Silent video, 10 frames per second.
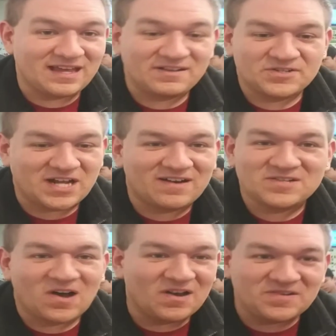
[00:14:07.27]
Shout out
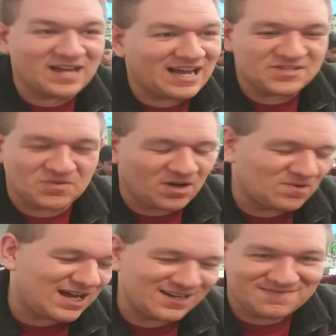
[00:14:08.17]
to all you guys. You all
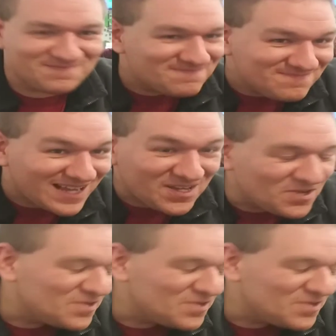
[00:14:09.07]
rock. Thank you.